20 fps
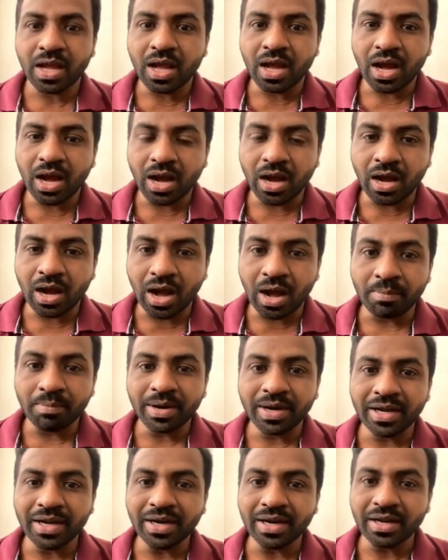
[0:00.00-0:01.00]

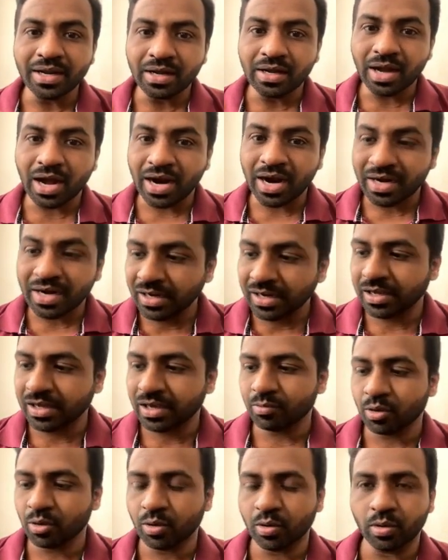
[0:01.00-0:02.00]
abundant adult
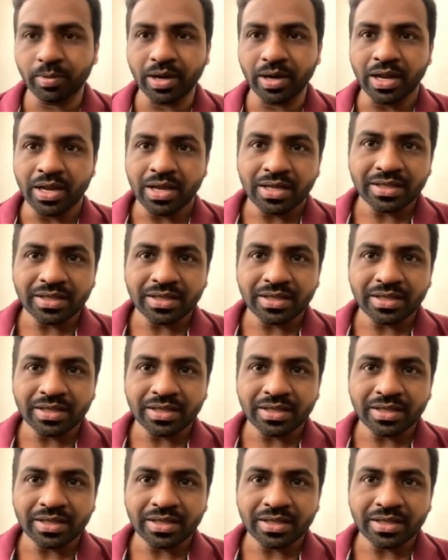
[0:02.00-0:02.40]
hemoglobin.